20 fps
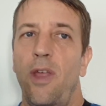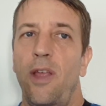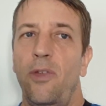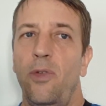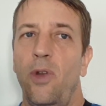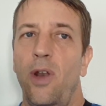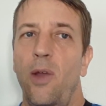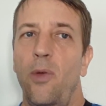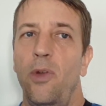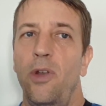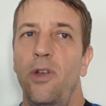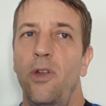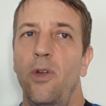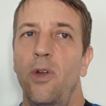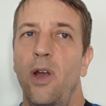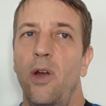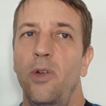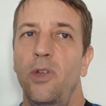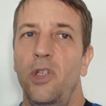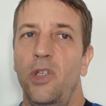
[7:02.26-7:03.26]
that's what I would
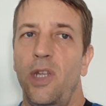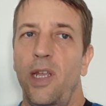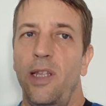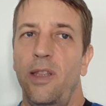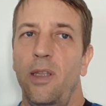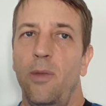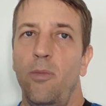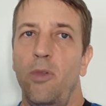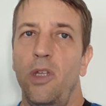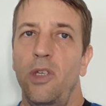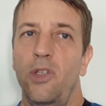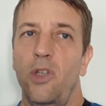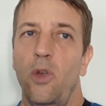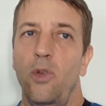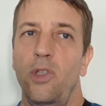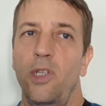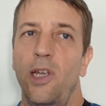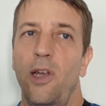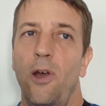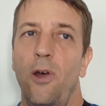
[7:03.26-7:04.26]
do. I would stay at the Bliss
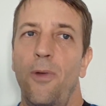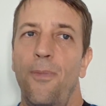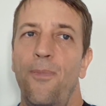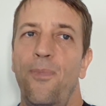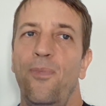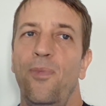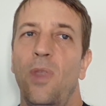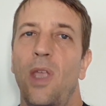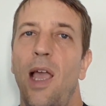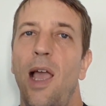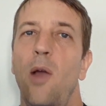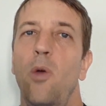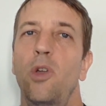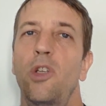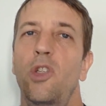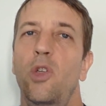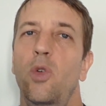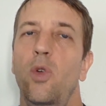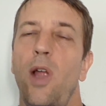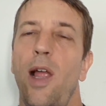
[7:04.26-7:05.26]
Hotel. I
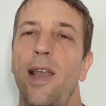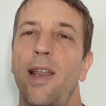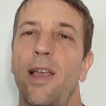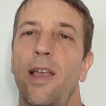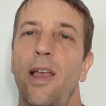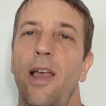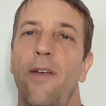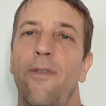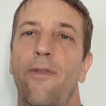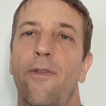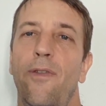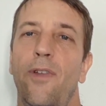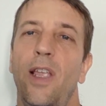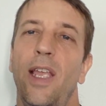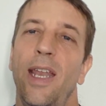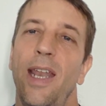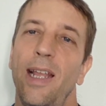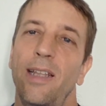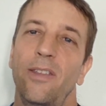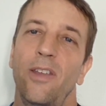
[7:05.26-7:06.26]
would try to have
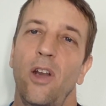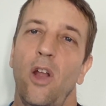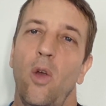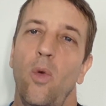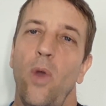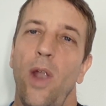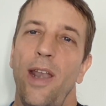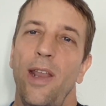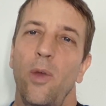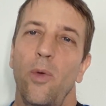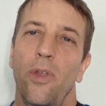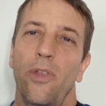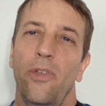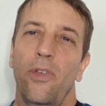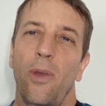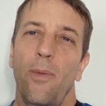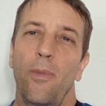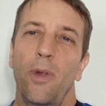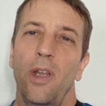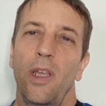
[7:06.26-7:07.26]
connected already with
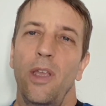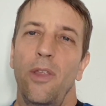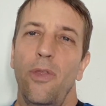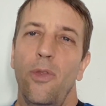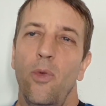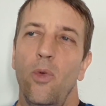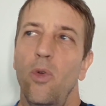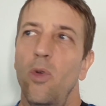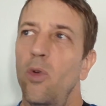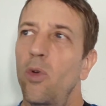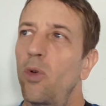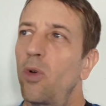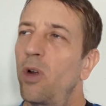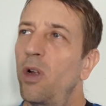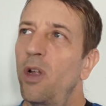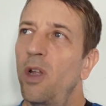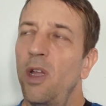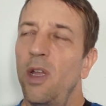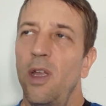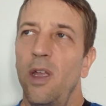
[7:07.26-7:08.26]
somebody through,
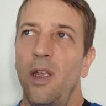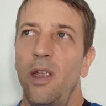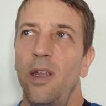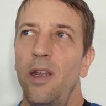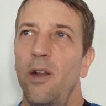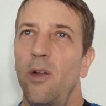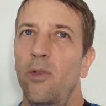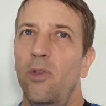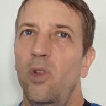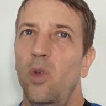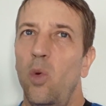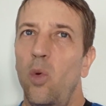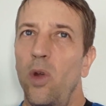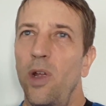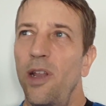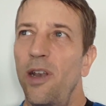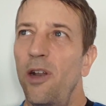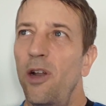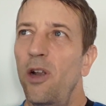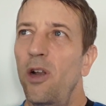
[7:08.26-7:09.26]
you know,
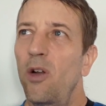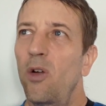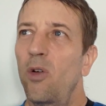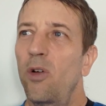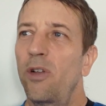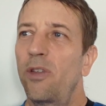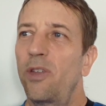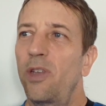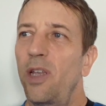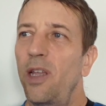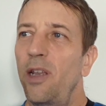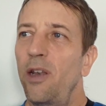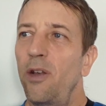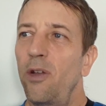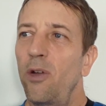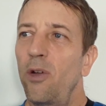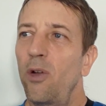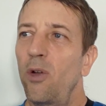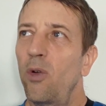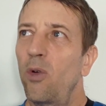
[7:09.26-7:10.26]
Twitter or
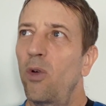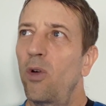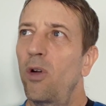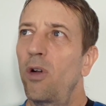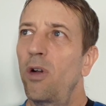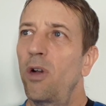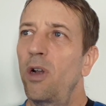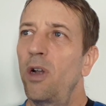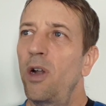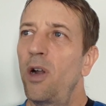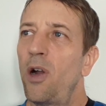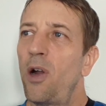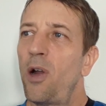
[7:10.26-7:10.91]
Tinder, or